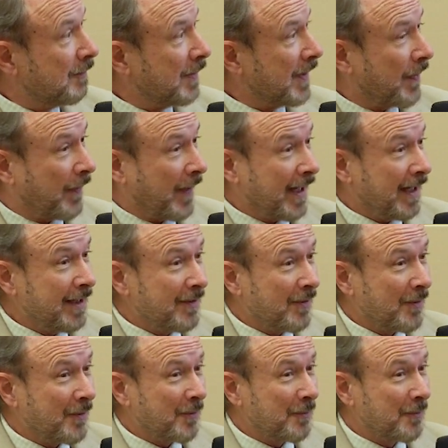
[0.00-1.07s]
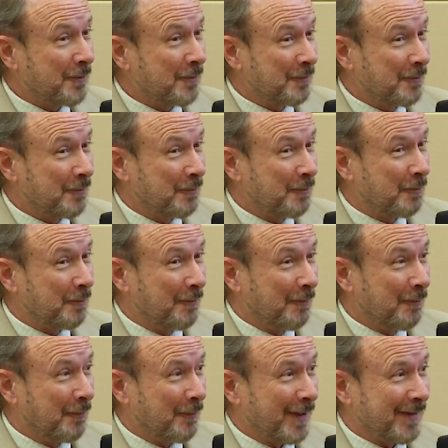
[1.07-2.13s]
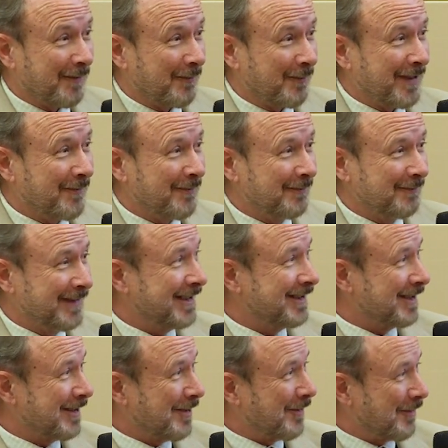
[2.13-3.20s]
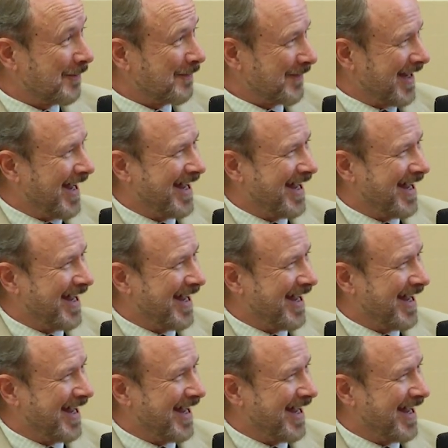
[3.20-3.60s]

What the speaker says: But they know what we need to know,